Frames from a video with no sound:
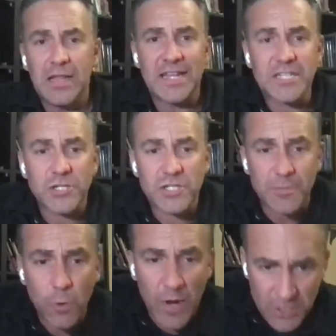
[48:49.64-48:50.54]
Let's get to
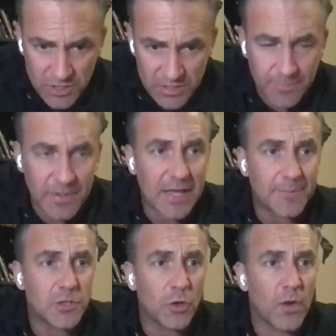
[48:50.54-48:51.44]
some questions. I'm going to
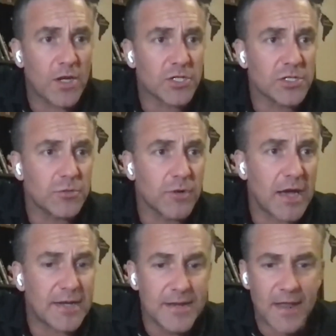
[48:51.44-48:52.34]
come to your questions
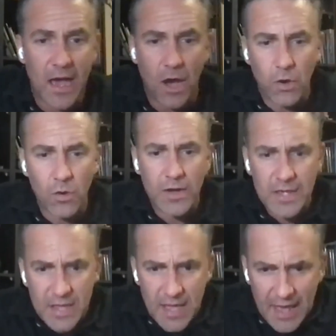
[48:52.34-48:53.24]
right now,
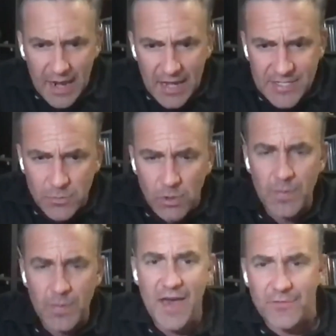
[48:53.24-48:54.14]
and let's see what
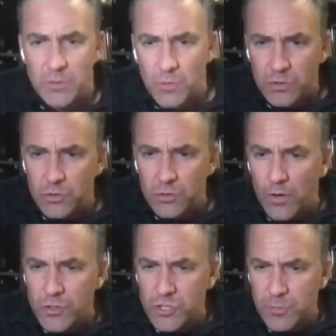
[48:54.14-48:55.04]
we have, and then we'll do
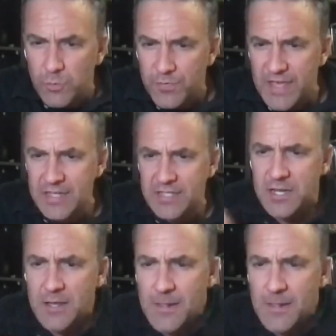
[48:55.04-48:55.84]
one or two more things.